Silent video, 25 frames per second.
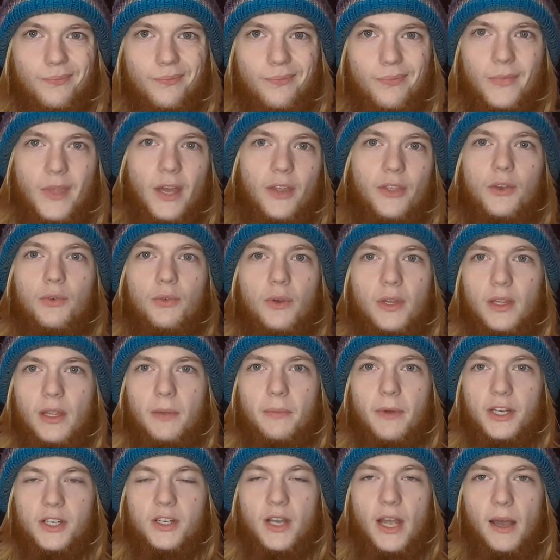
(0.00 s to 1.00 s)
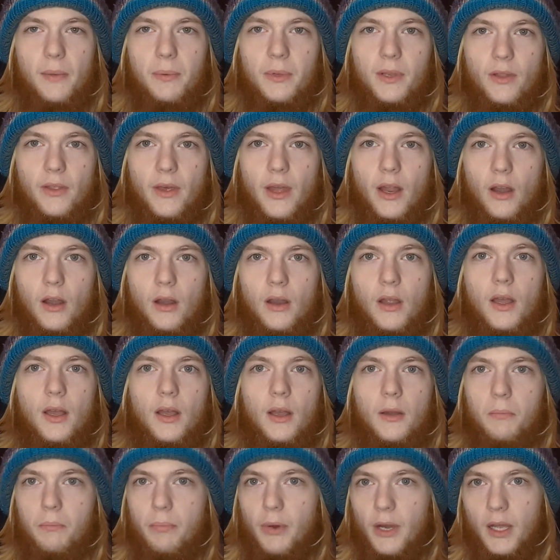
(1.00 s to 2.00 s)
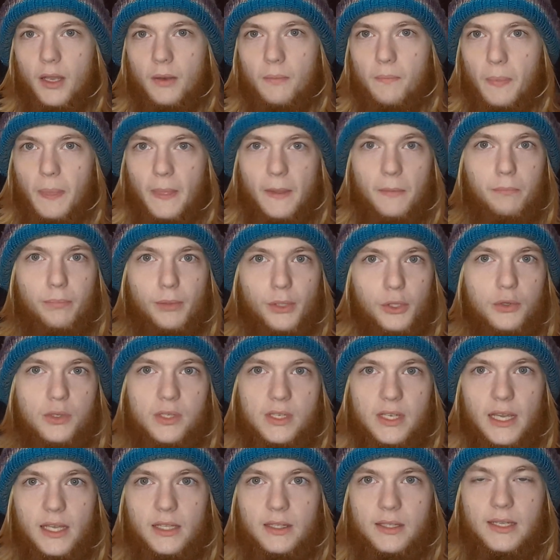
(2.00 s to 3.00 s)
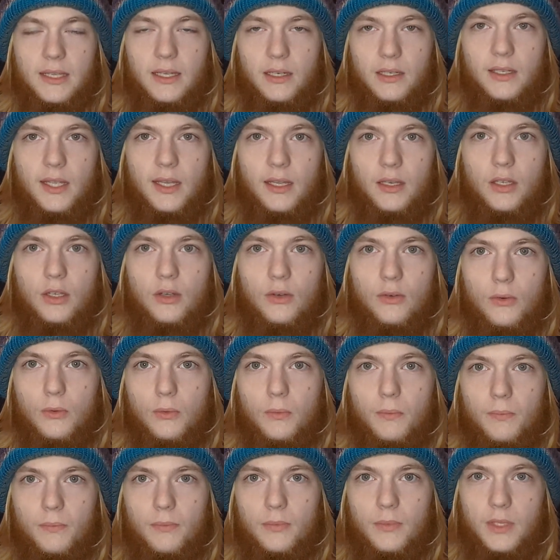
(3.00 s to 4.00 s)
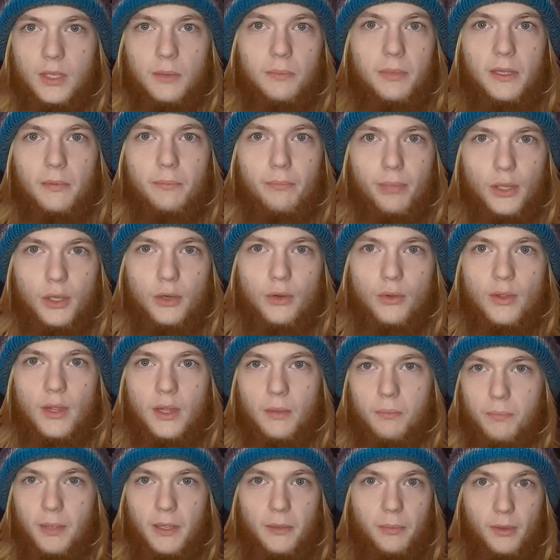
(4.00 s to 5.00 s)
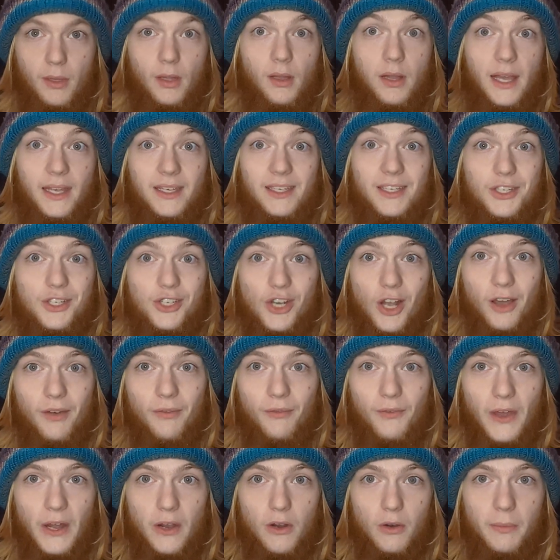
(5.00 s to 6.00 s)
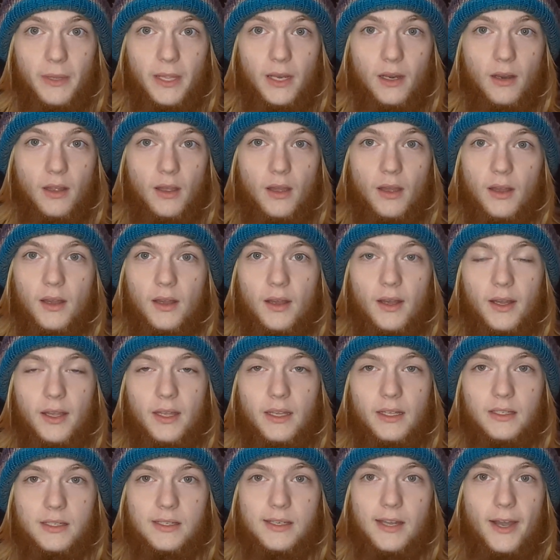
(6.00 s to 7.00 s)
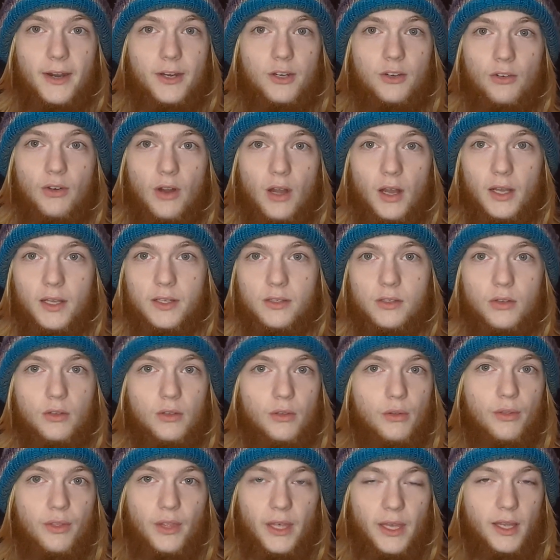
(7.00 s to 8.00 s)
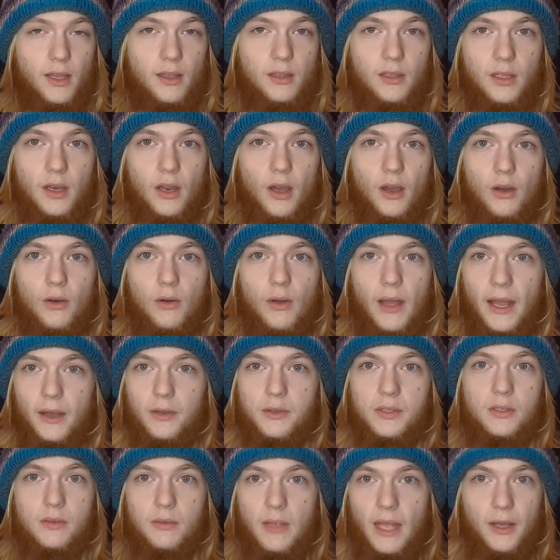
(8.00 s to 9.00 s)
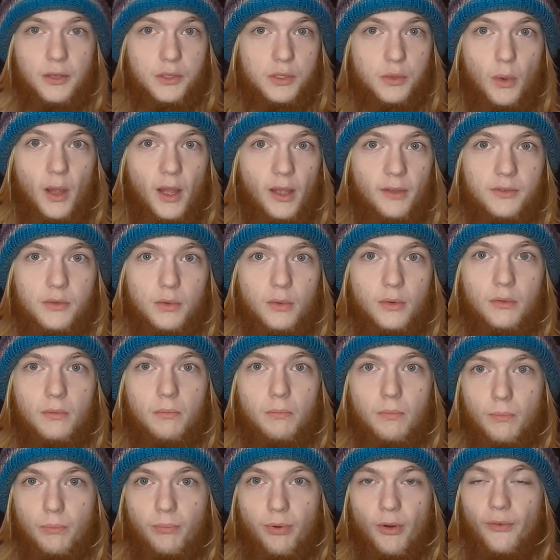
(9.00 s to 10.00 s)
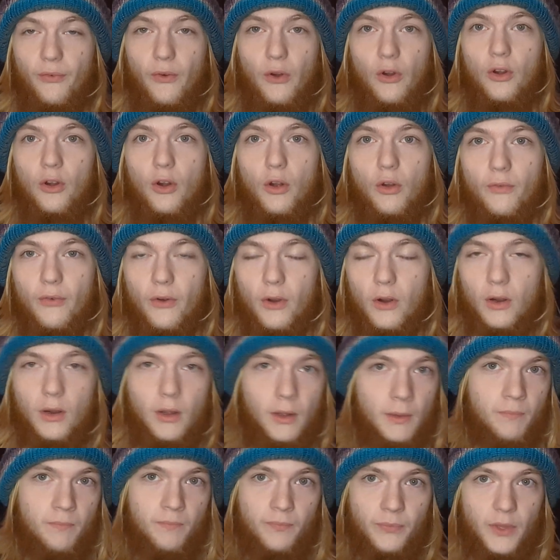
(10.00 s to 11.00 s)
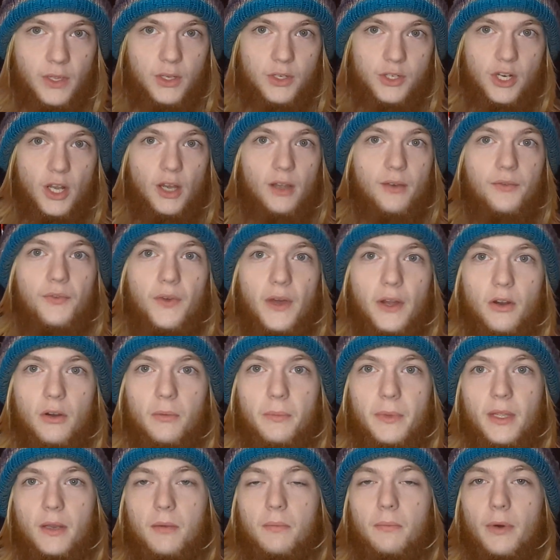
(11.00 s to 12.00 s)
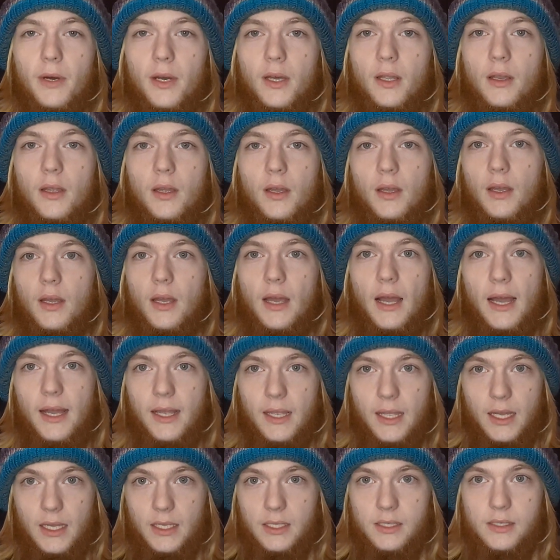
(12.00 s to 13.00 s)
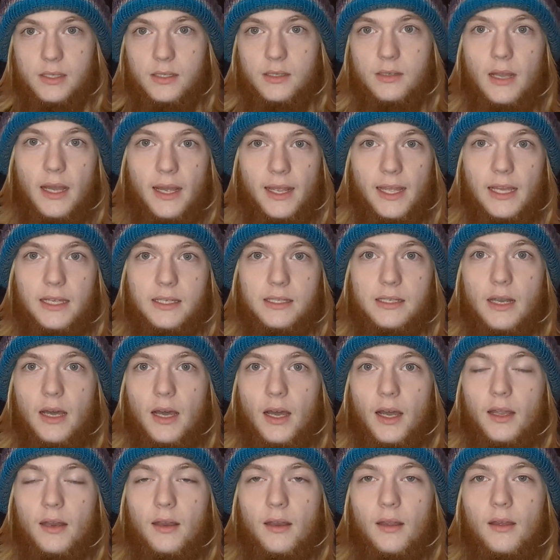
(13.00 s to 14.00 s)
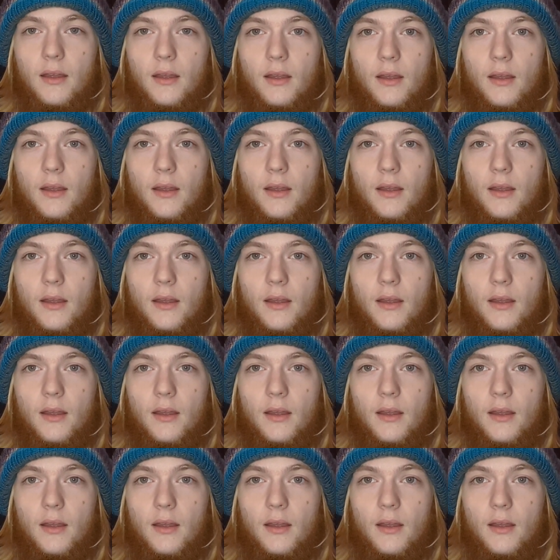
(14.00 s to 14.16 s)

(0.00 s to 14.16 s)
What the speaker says: Nothing really much happened there, but blue states continue to be blue. That people elected John Fetterman against Dr. Oz, who you think, housewives would prefer over John Fetterman, but I guess not.